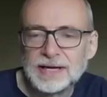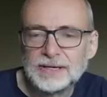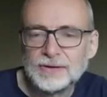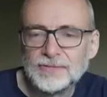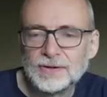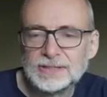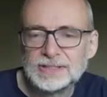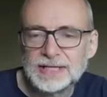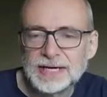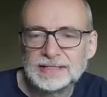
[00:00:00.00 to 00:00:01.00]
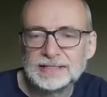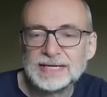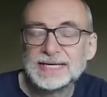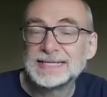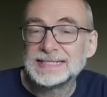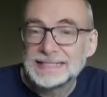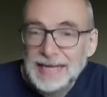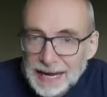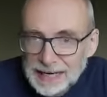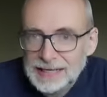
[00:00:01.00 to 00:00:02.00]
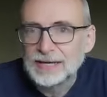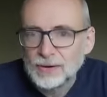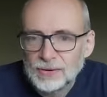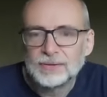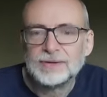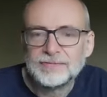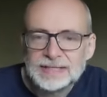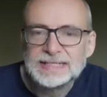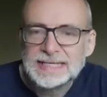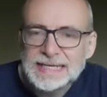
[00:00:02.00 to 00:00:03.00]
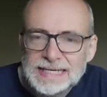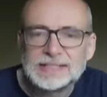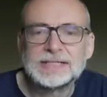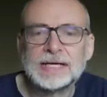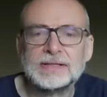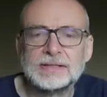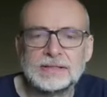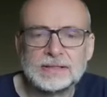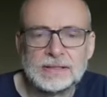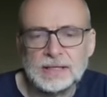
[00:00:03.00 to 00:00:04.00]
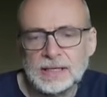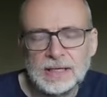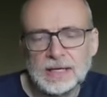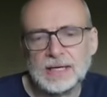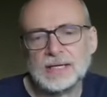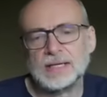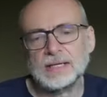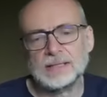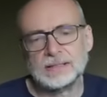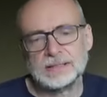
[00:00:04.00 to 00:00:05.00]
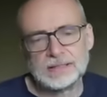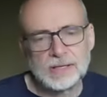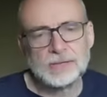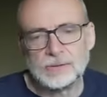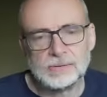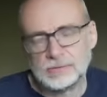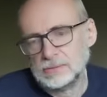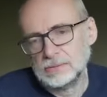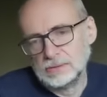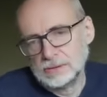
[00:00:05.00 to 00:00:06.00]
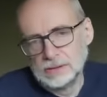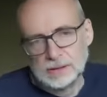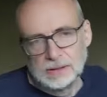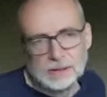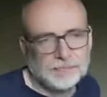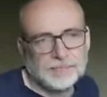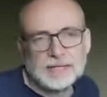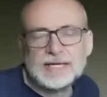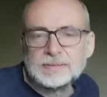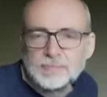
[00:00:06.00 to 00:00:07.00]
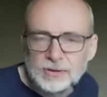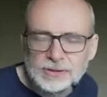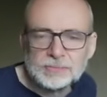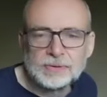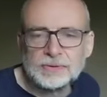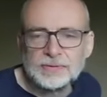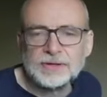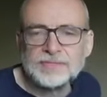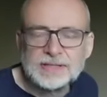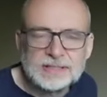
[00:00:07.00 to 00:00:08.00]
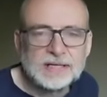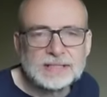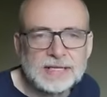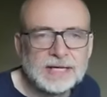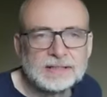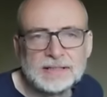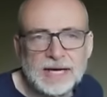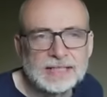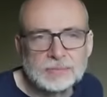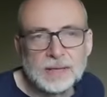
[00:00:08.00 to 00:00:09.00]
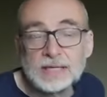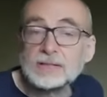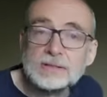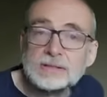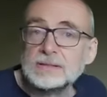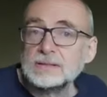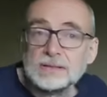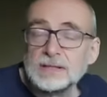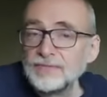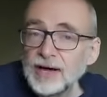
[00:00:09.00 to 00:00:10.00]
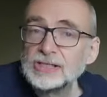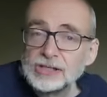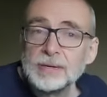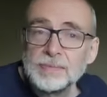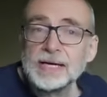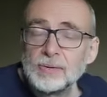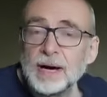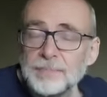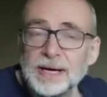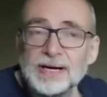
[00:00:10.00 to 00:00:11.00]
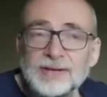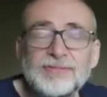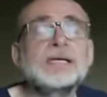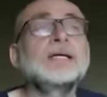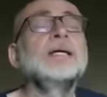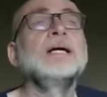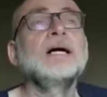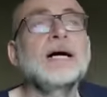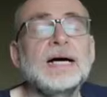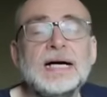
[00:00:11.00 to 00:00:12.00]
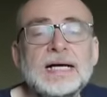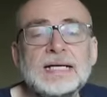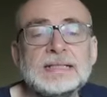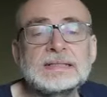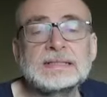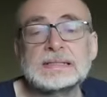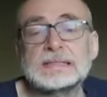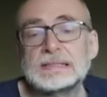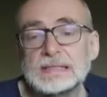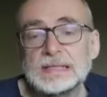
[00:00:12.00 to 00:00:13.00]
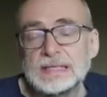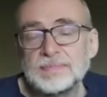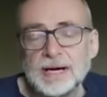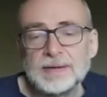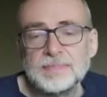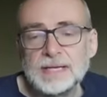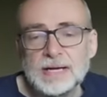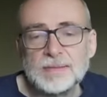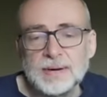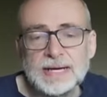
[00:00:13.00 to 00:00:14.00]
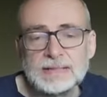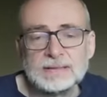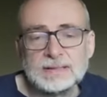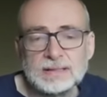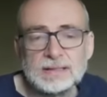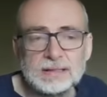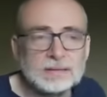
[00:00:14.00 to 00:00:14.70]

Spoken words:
and you've got Saturn exactly on the descendant. And so it's possible that this Sun Saturn aspect could affect Germany quite powerfully, and it might be about